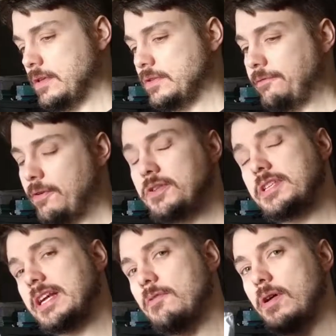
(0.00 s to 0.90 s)
The first
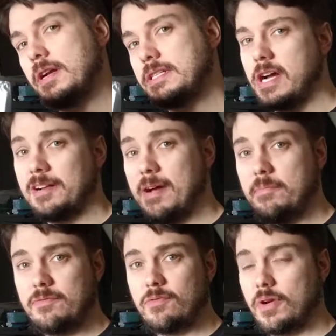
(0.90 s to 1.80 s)
thing I wanted to talk about
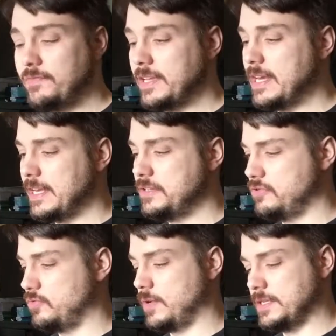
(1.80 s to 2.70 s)
before even getting
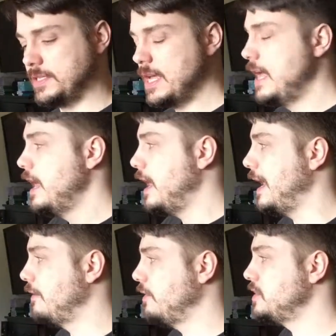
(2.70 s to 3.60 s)
into it was
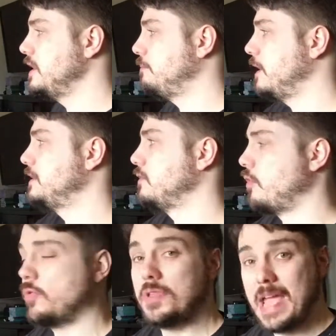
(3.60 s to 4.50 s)
I originally placed an
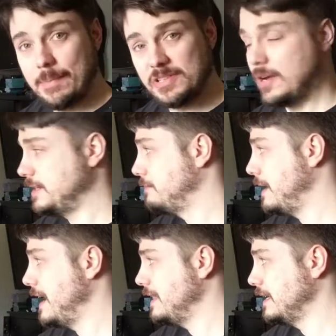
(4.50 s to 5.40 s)
order with Amazon to
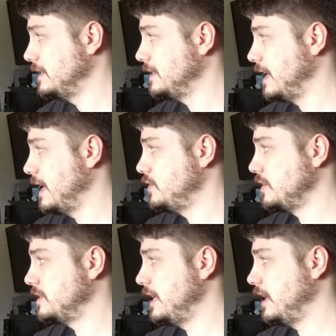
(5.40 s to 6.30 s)
buy this, and as you
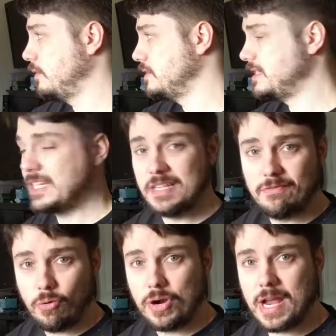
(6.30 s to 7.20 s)
can see here it was
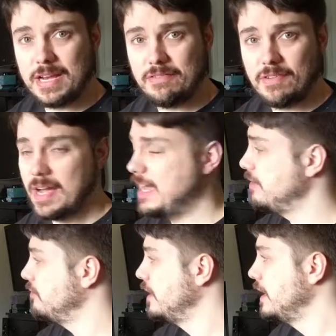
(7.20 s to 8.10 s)
$64.95
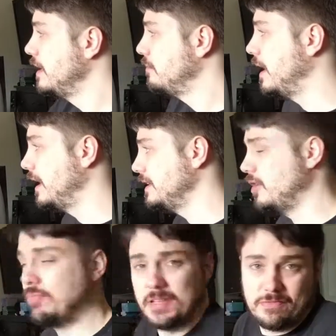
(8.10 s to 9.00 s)

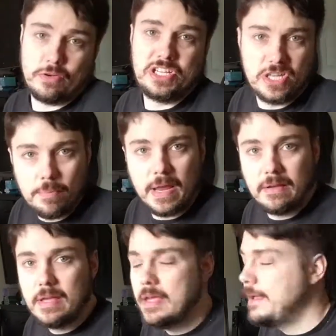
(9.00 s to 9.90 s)
plus free shipping,
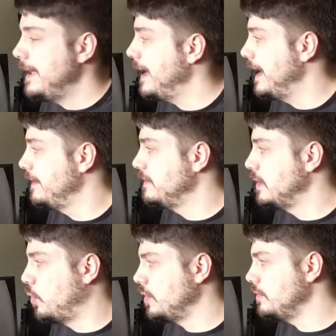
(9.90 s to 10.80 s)
and the
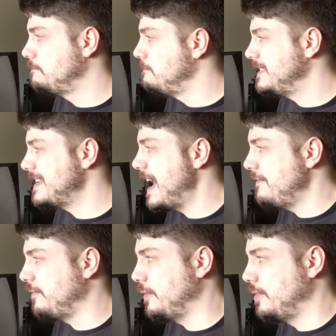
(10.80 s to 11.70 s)
order
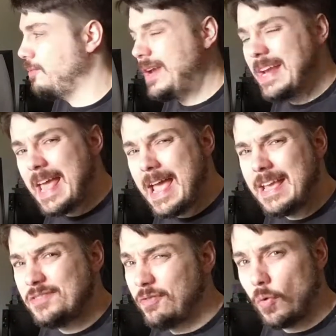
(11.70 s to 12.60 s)
sat for 3
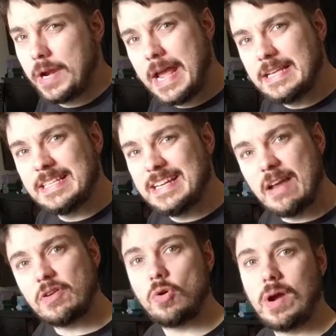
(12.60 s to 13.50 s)
days, 4 days, and it
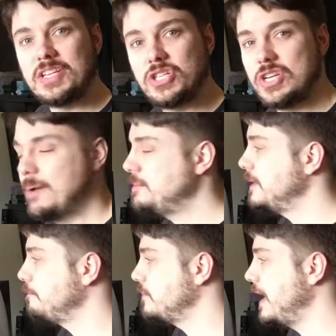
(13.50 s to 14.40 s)
never quite shipped.
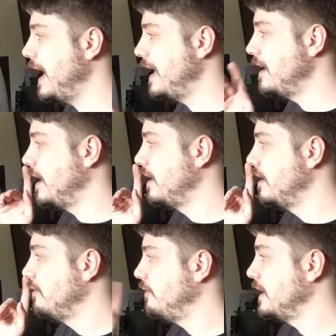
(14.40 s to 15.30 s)
And
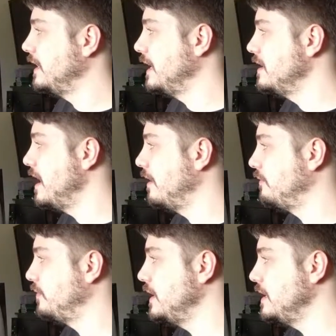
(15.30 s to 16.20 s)
funnily
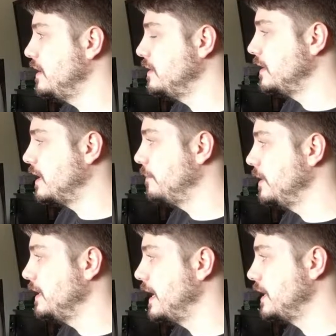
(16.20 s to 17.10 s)
enough, the
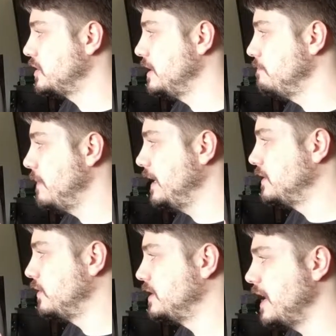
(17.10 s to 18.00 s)
company that actually makes it
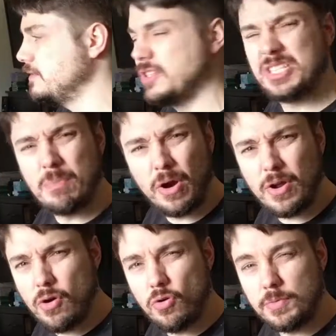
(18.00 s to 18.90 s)
or sells it, Smart
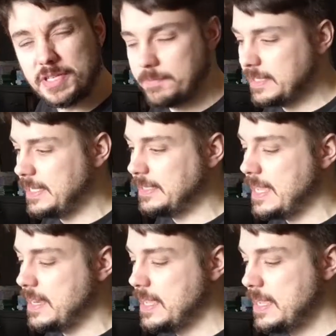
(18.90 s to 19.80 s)
Home or something like that,